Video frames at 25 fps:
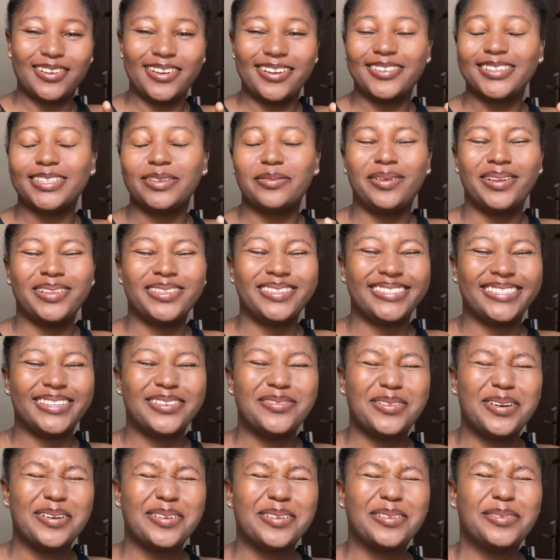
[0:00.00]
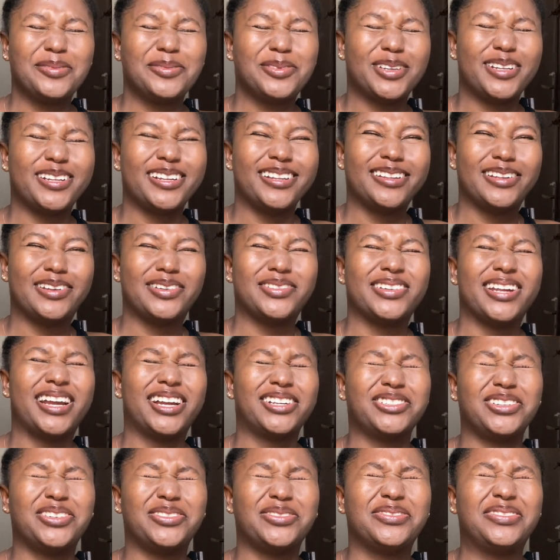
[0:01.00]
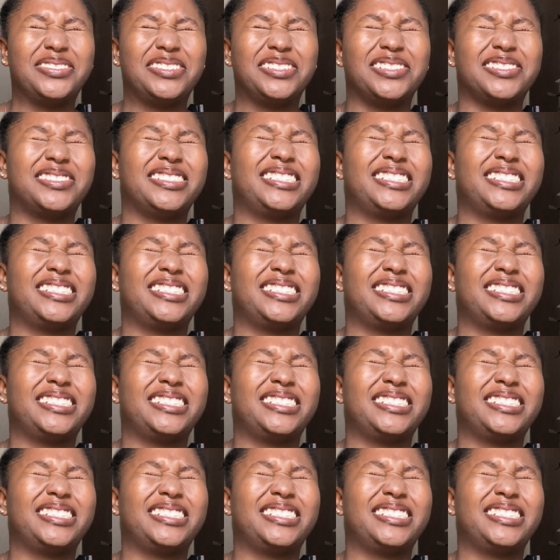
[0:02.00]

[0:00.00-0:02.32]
I was about to say welcome to another reaction video,